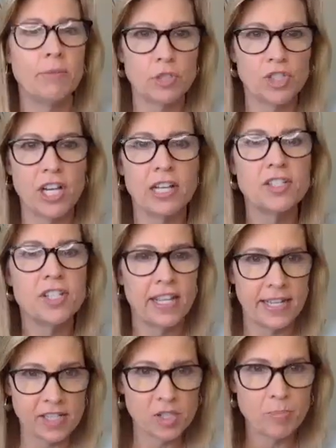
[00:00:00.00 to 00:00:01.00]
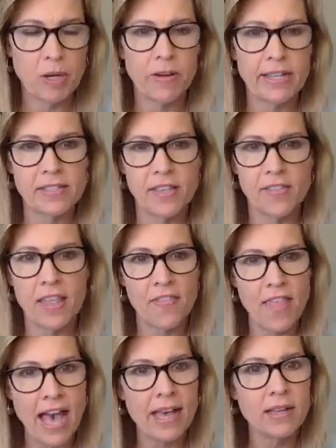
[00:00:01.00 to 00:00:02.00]
we judge an experience, and then
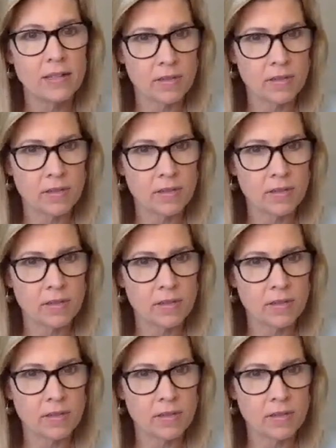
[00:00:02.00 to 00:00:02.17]
that